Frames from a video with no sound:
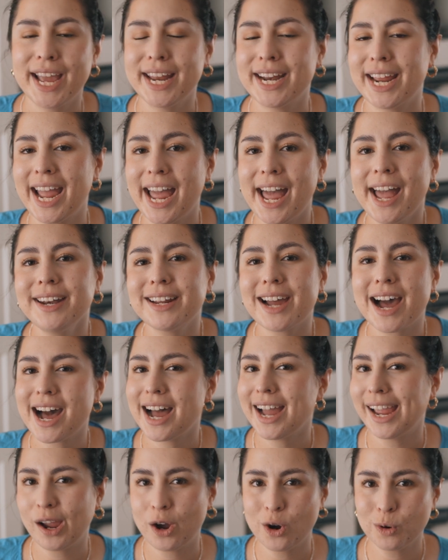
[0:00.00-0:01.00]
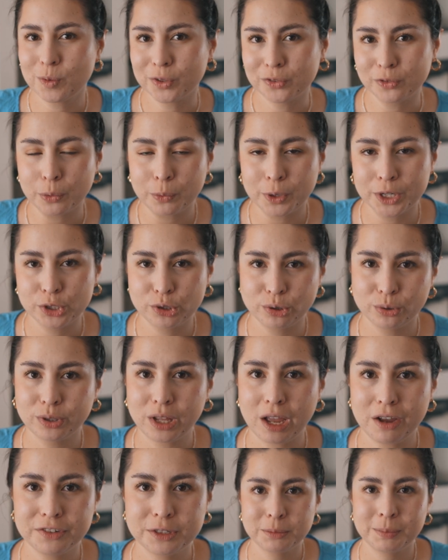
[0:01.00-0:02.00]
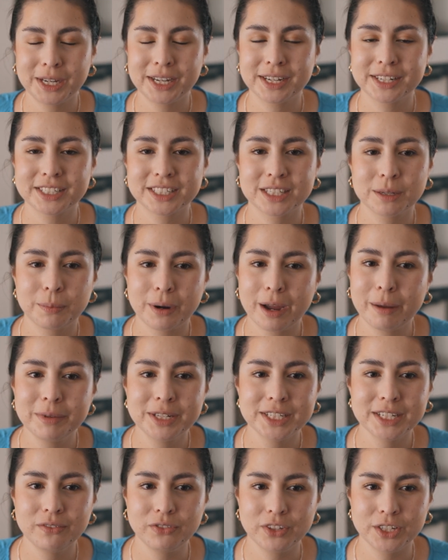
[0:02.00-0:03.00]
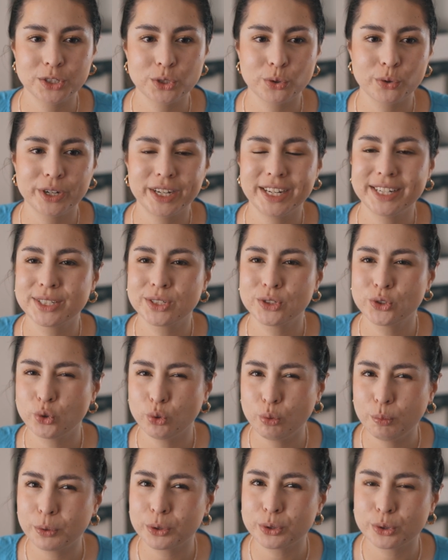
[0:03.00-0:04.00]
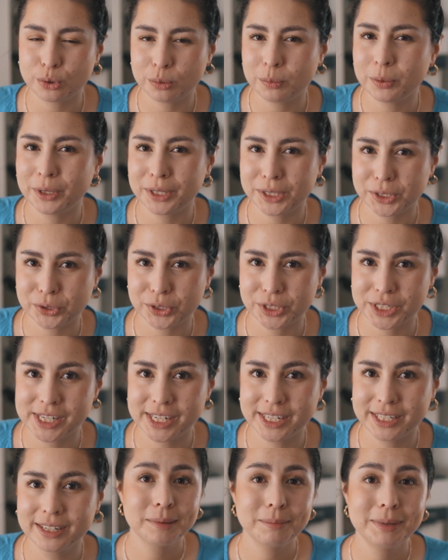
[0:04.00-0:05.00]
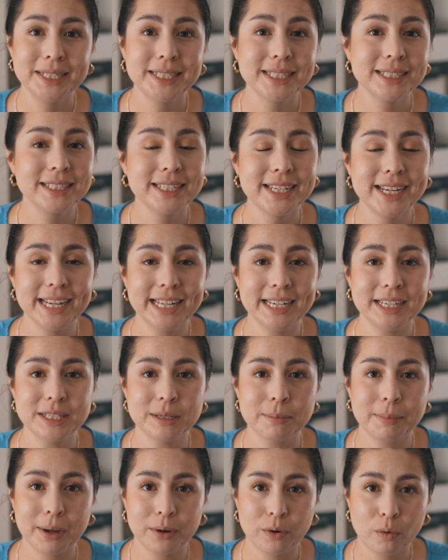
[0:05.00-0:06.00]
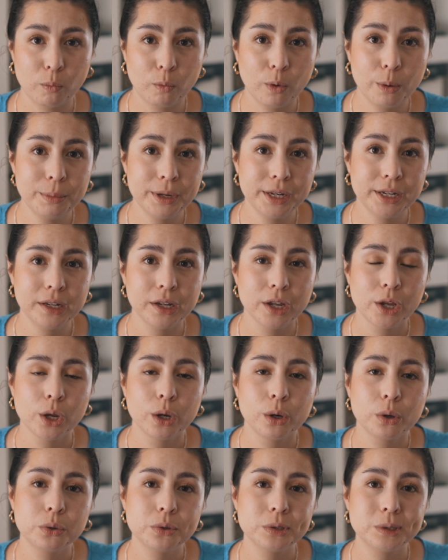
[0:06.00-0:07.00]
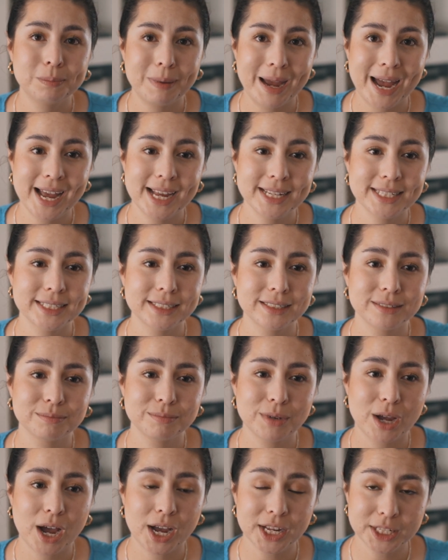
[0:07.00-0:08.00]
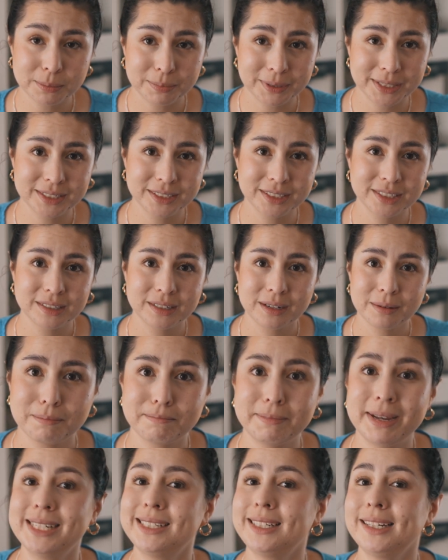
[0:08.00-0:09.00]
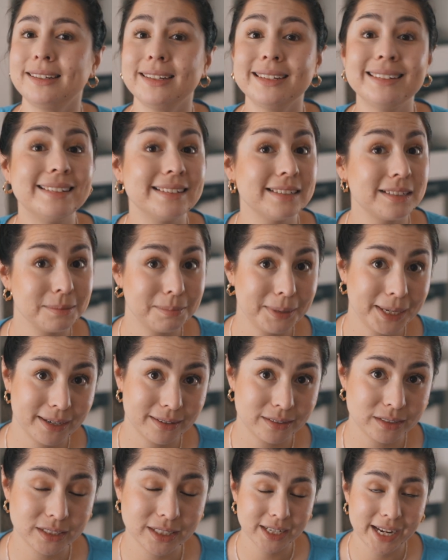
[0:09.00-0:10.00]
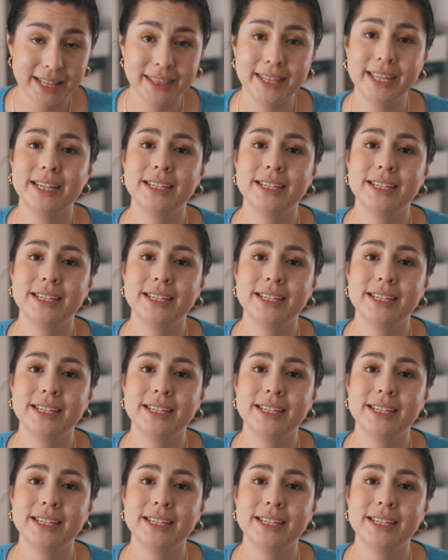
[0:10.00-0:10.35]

and I had high hopes for One True Loves. pause because the premise of this story is super interesting. Basically, it is about a woman whose past husband basically disappeared, and they